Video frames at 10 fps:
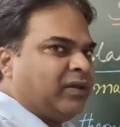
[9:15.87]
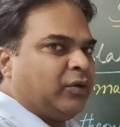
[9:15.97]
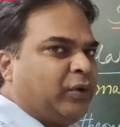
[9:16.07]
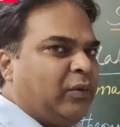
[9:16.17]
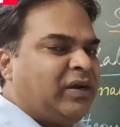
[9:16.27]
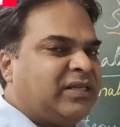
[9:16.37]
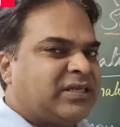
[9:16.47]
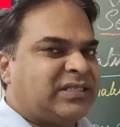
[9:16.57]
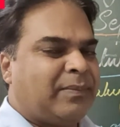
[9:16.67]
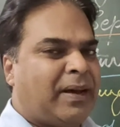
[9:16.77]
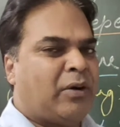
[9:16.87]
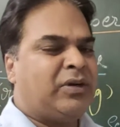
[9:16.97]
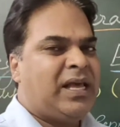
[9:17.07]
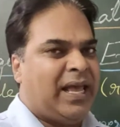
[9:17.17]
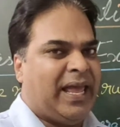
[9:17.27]
Today we'll discuss
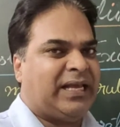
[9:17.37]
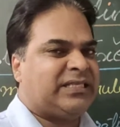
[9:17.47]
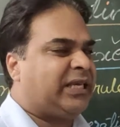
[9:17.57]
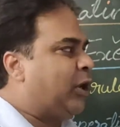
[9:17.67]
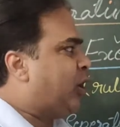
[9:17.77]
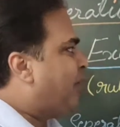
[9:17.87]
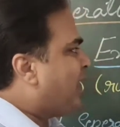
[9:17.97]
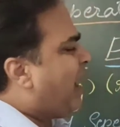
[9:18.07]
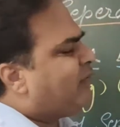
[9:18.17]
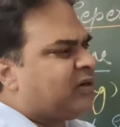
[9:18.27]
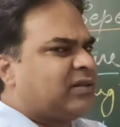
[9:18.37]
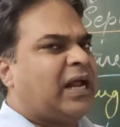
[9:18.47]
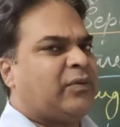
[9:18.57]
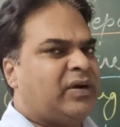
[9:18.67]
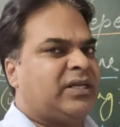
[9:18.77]
about executive, and after
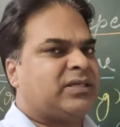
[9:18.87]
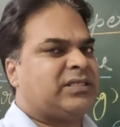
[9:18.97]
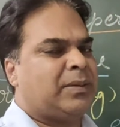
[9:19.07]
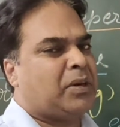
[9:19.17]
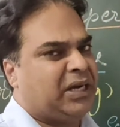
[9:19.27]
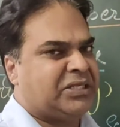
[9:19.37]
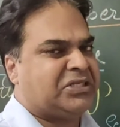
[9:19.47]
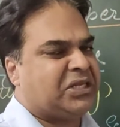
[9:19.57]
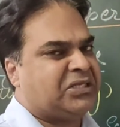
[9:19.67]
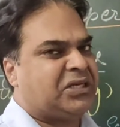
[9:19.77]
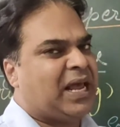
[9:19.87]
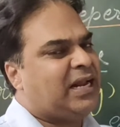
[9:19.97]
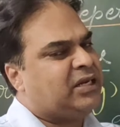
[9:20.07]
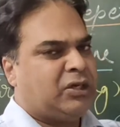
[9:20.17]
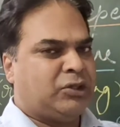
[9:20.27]
that we'll discuss about legislature
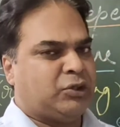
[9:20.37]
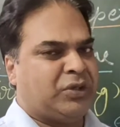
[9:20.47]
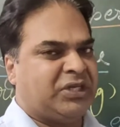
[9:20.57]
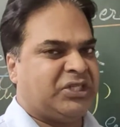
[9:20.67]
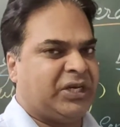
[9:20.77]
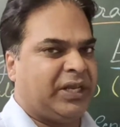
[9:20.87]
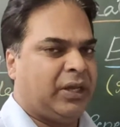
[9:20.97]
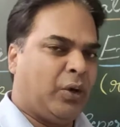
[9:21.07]
and judiciary.